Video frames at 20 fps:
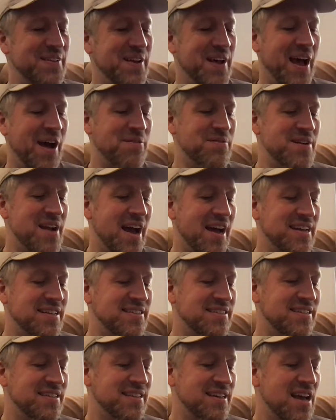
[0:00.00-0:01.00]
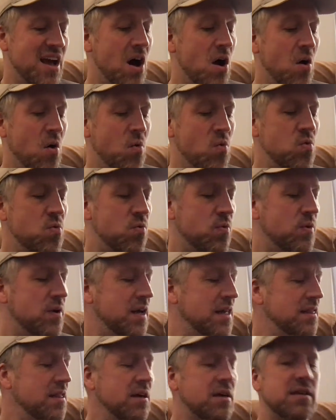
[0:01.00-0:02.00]
nice. Ooh,
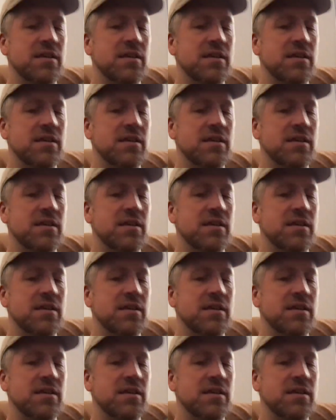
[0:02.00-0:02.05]
and look,